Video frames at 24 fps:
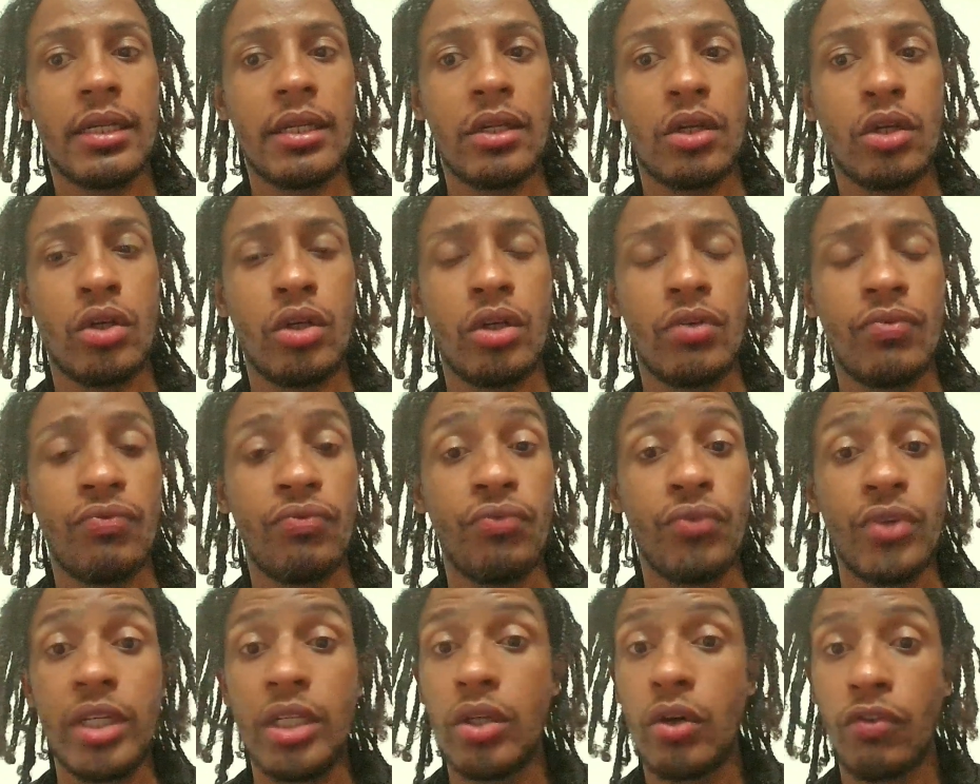
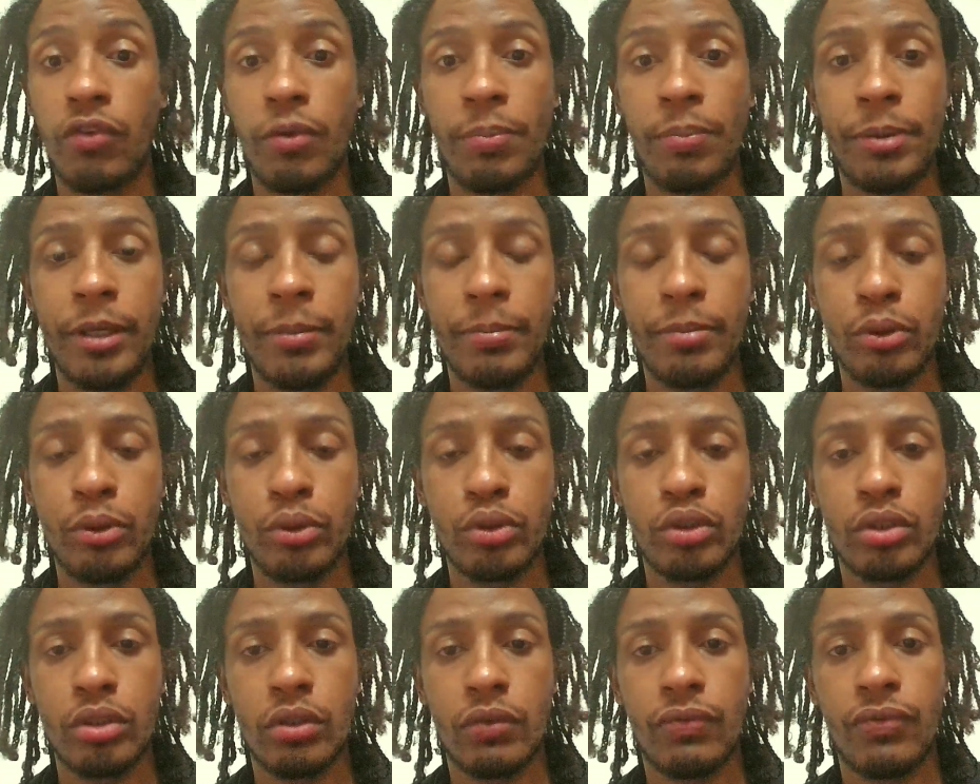read other
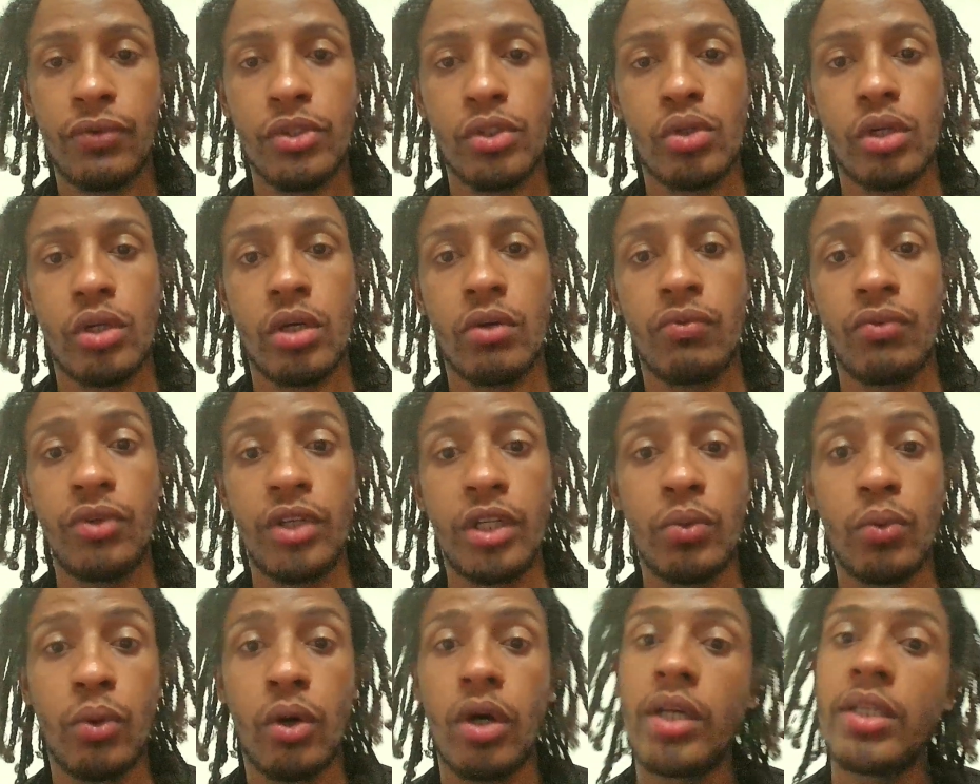people's stuff as well,
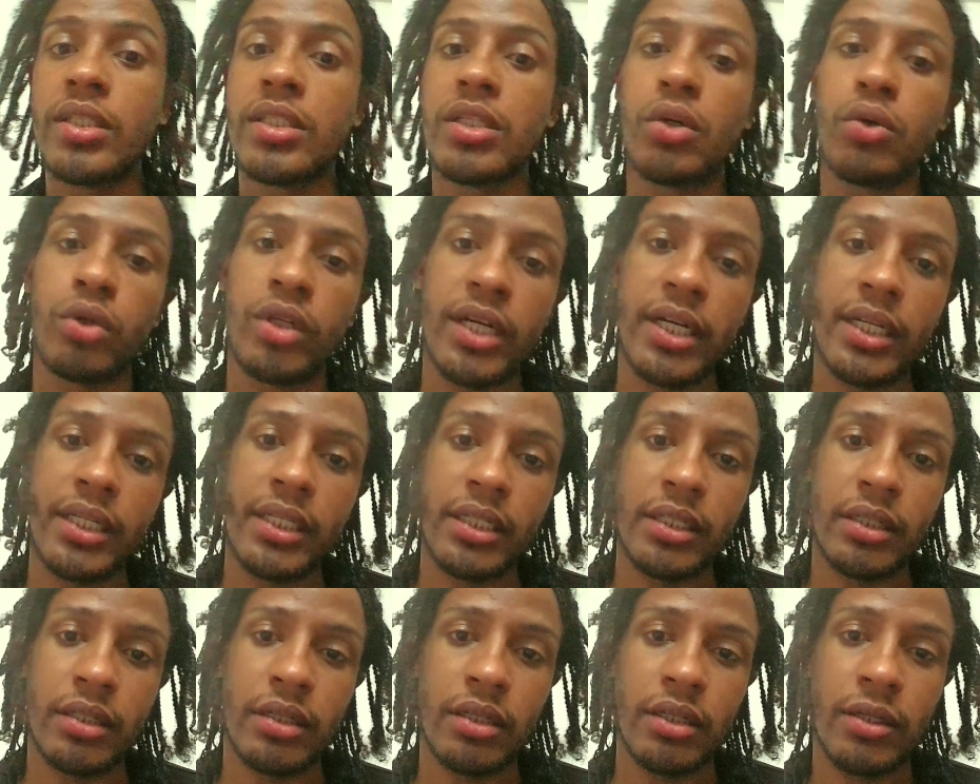read what is a good
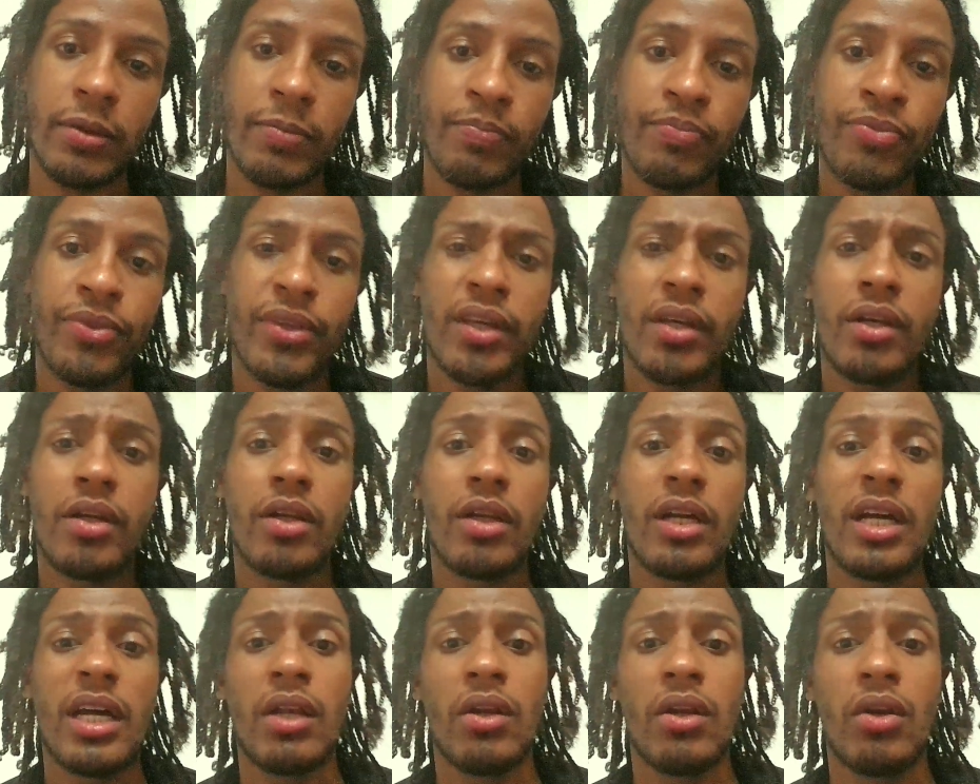idea,
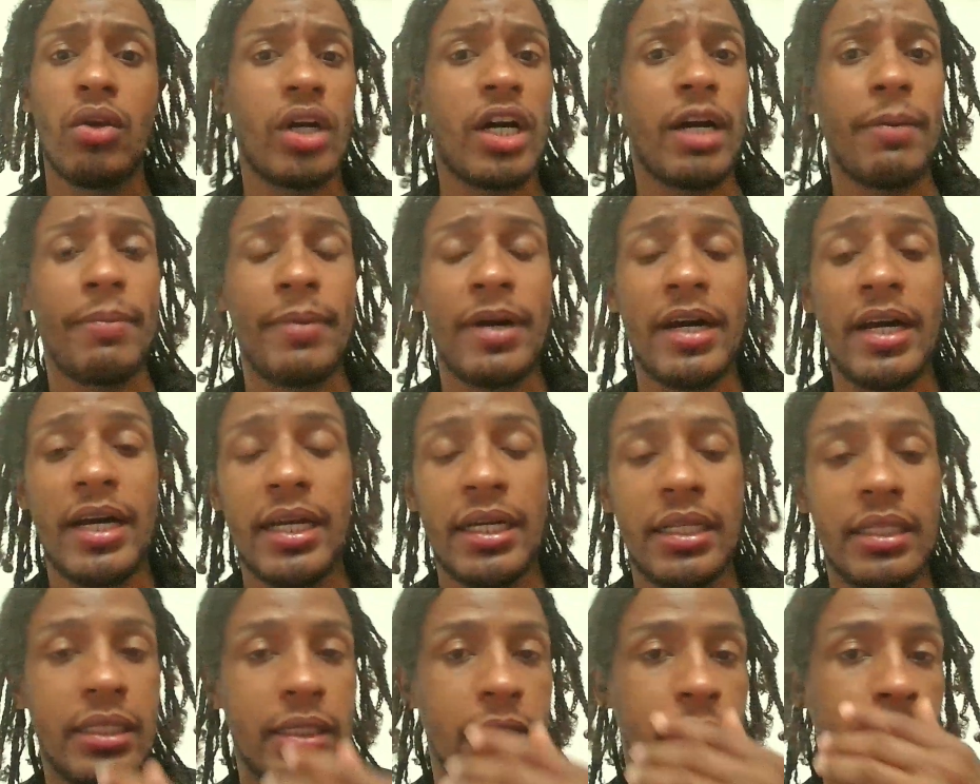and look at
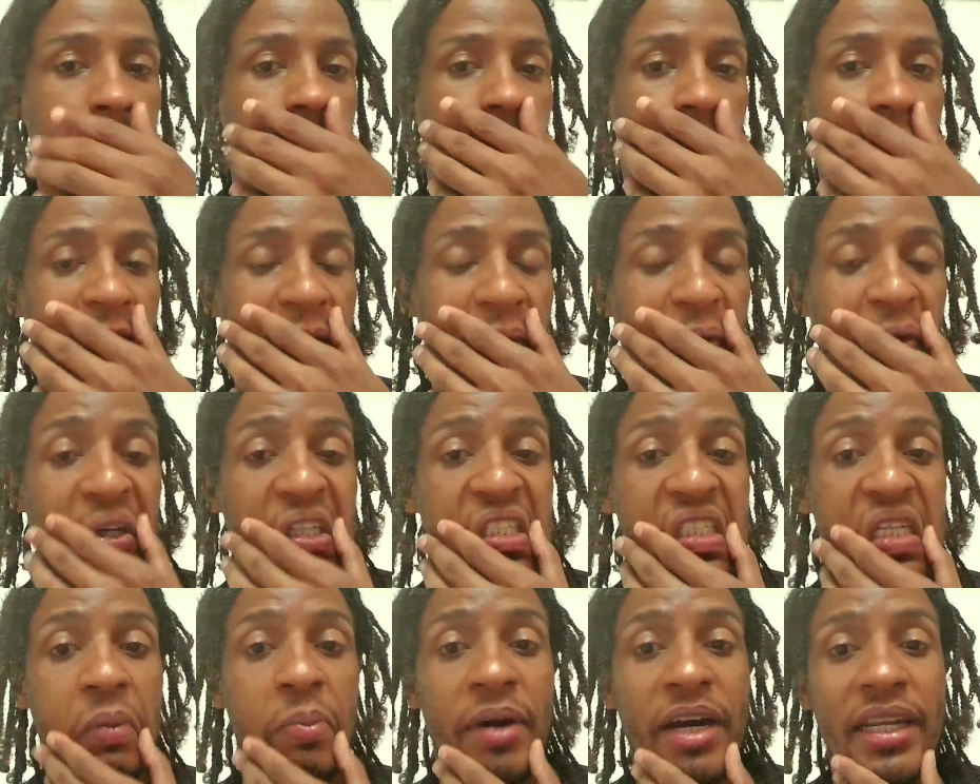my idea, read
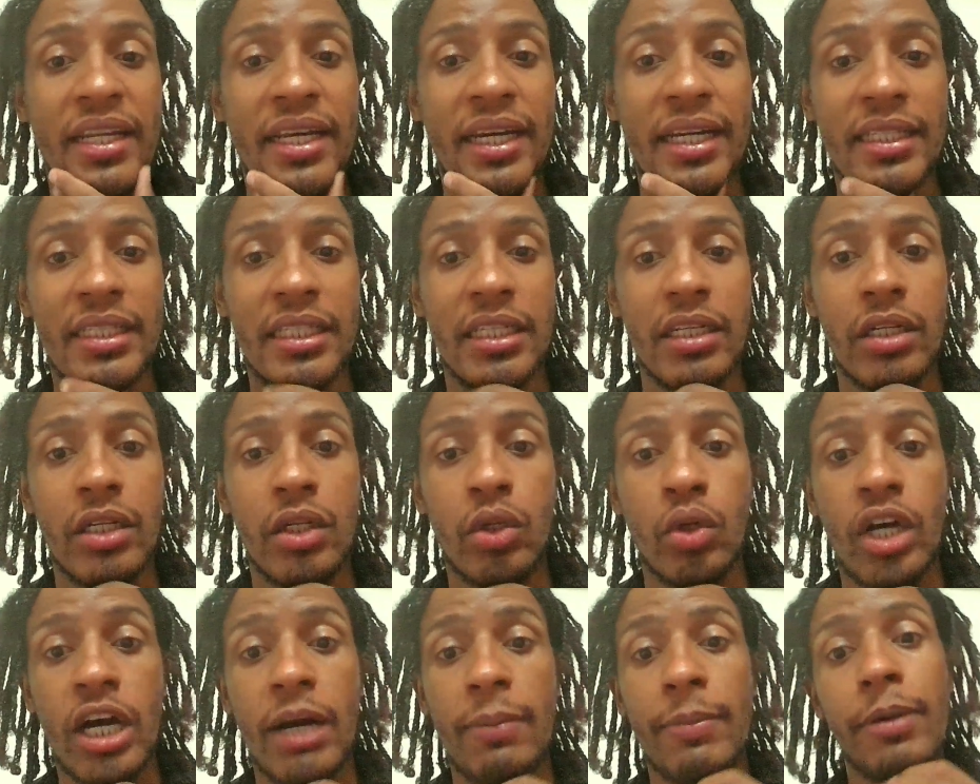what's a bad idea,
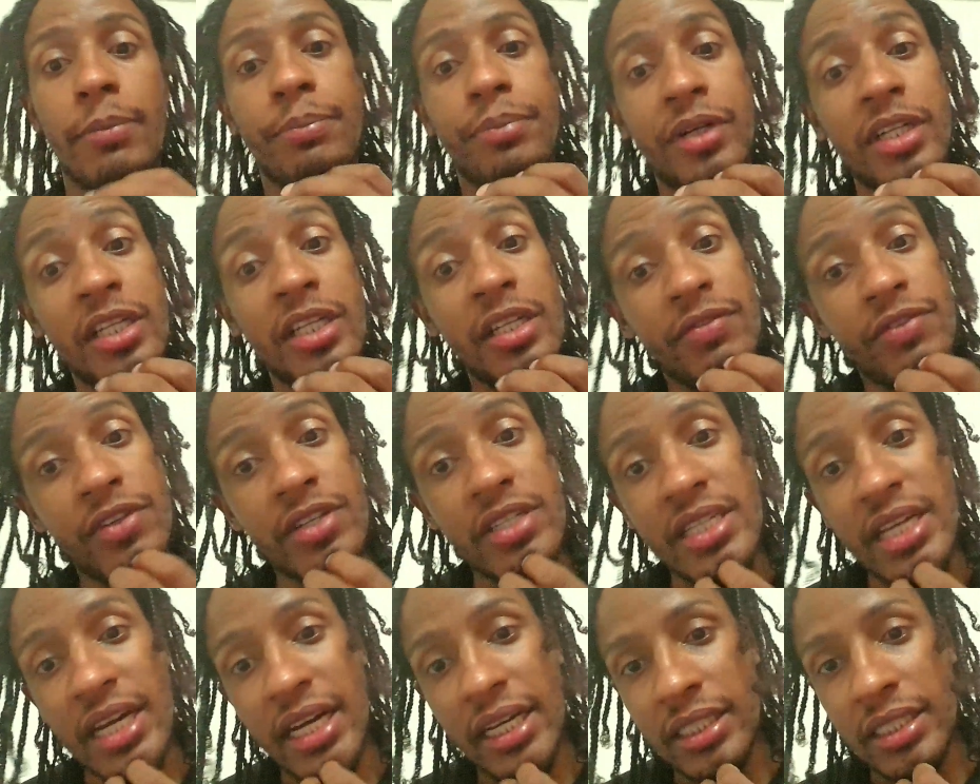look at my
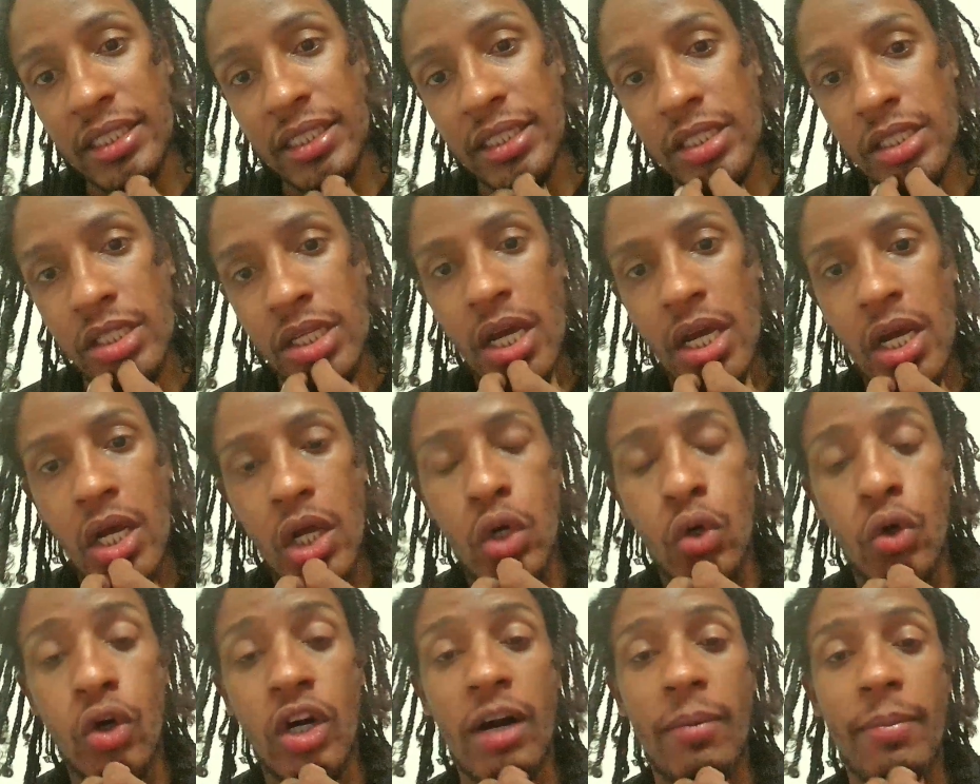previous ideas,
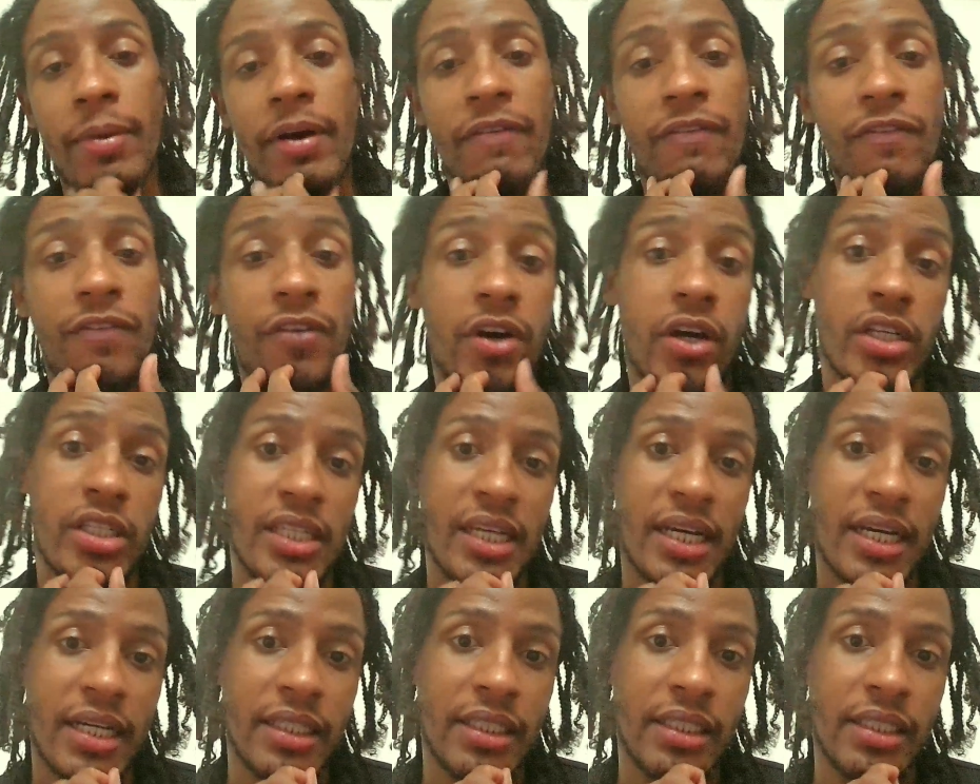look at my
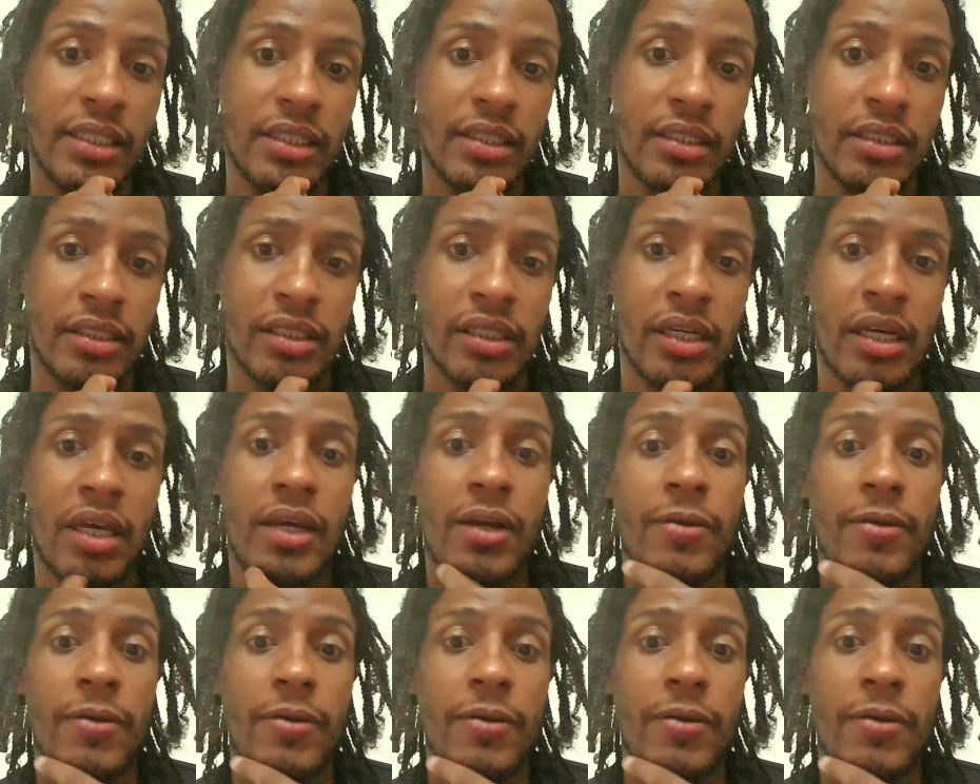first ideas,